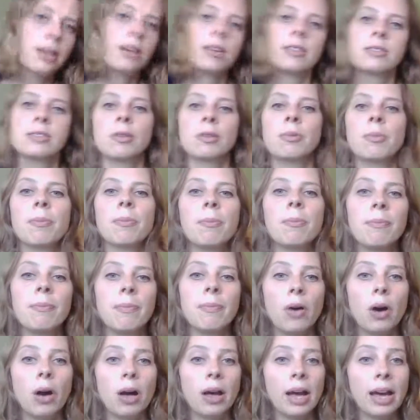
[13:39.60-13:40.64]
So
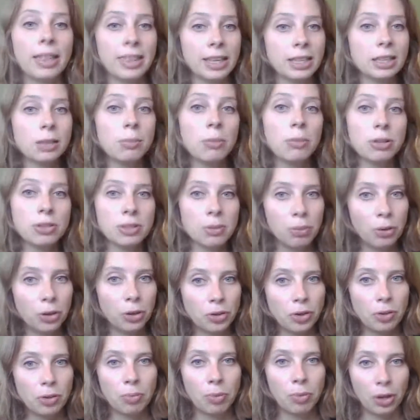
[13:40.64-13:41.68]
I think the most
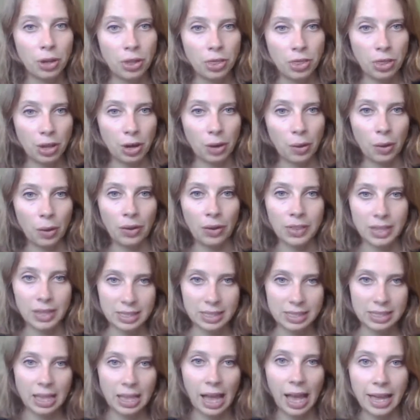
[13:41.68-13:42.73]
important point, though, on
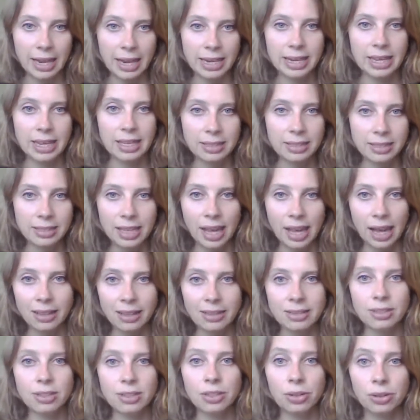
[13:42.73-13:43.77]
this slide is
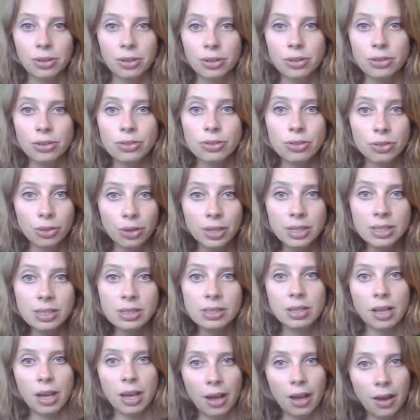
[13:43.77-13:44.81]
that your
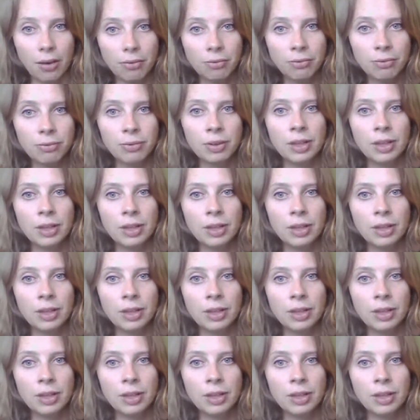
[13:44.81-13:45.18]
choice of